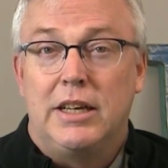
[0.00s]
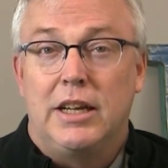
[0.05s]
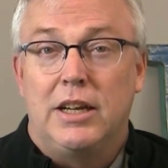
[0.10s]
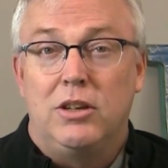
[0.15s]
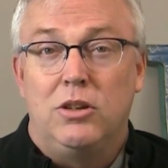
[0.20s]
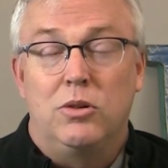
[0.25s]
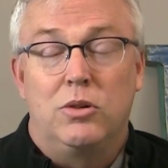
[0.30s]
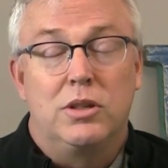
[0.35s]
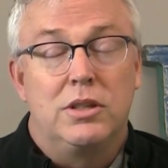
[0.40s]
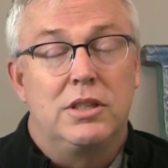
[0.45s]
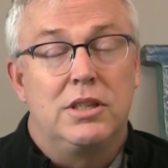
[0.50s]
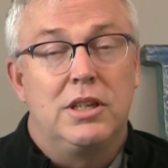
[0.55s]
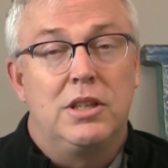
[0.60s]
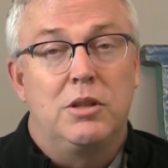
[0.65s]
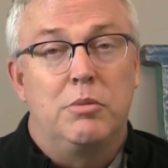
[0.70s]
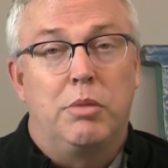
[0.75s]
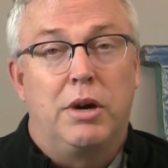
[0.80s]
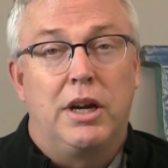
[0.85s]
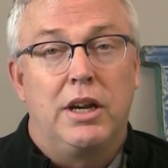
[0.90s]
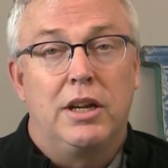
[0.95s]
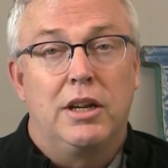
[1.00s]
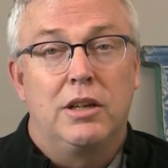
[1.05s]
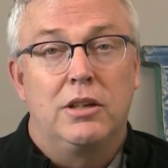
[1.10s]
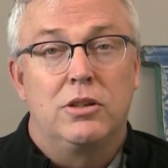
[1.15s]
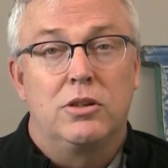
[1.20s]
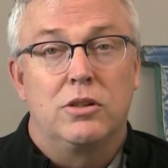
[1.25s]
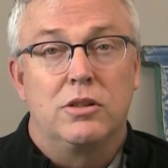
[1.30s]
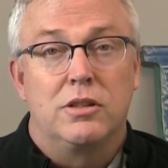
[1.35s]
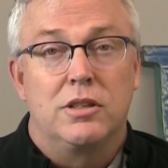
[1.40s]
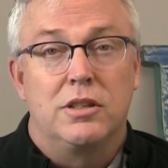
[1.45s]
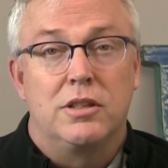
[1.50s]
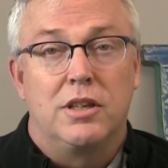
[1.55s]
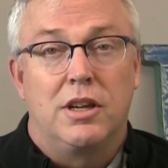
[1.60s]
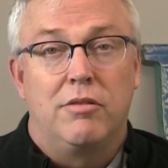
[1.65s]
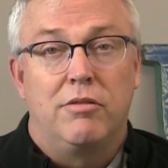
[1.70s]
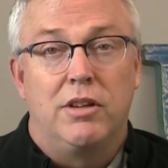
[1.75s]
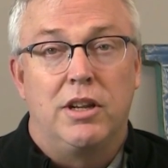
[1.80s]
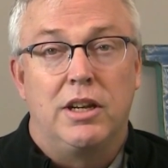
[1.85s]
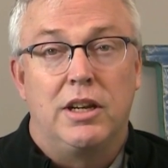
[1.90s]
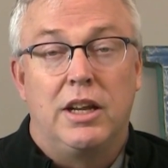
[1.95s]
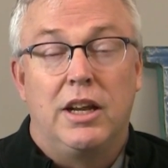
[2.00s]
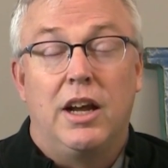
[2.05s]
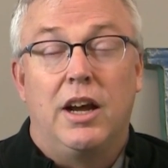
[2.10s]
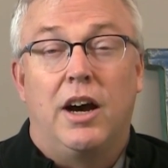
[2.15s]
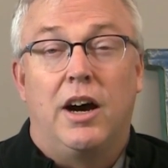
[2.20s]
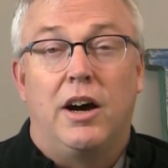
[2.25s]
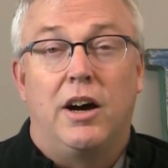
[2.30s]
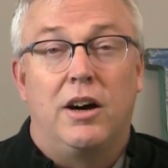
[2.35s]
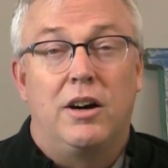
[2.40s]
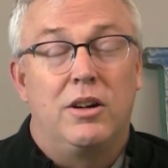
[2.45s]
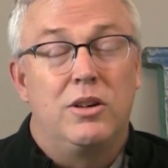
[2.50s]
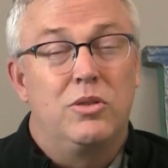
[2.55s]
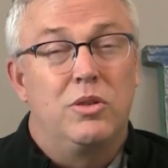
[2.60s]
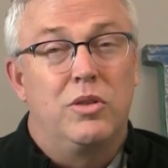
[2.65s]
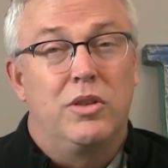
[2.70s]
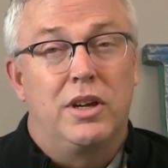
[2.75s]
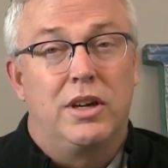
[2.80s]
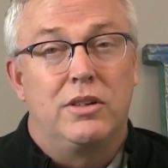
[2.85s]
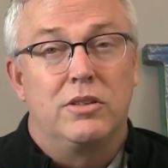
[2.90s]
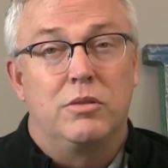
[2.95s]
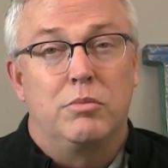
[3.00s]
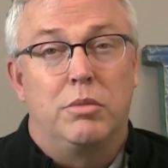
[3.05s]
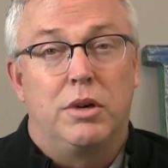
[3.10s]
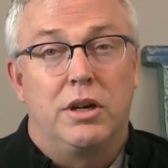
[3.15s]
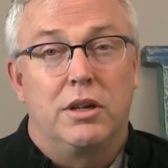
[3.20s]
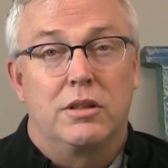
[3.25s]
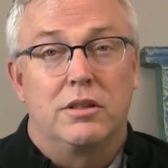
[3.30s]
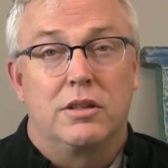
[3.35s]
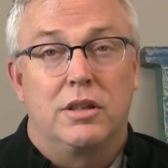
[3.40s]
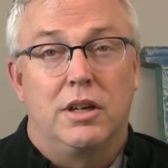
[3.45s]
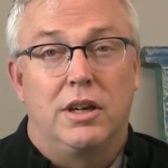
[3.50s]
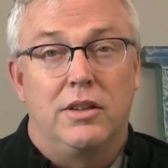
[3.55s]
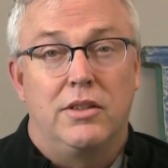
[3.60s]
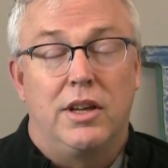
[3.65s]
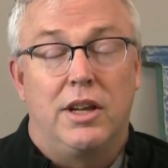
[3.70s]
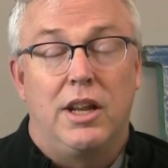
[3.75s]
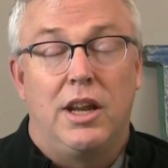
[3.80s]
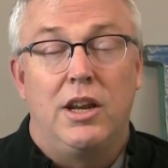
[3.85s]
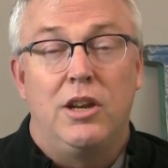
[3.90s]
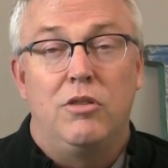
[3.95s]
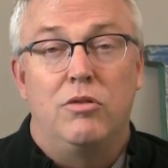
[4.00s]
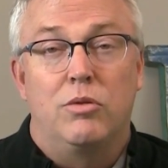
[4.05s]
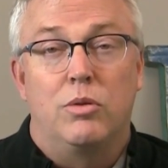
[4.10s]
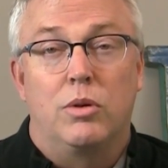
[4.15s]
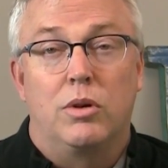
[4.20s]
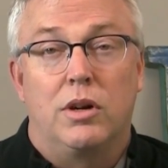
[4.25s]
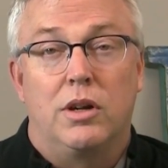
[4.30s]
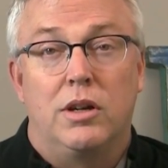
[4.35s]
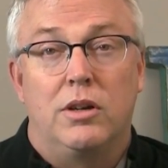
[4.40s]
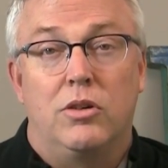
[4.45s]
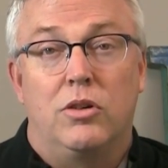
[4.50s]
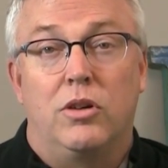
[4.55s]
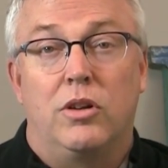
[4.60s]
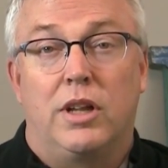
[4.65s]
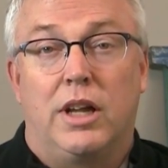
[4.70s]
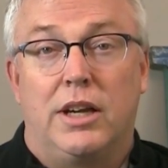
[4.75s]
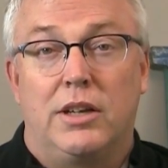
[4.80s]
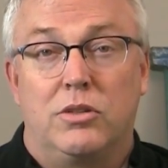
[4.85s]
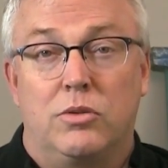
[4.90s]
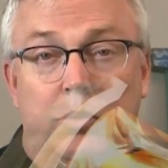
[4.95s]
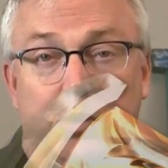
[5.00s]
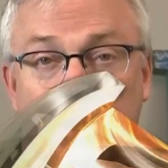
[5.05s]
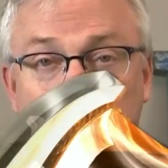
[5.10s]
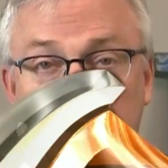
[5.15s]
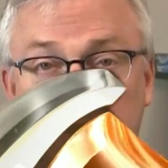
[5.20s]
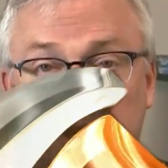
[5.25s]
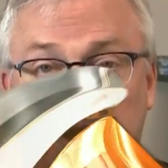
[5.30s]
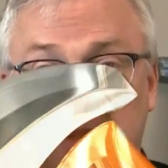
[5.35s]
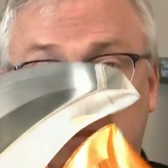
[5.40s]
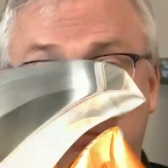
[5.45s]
And you can see the buying interest, it's evident, $100,000 on that 8400 last Wednesday.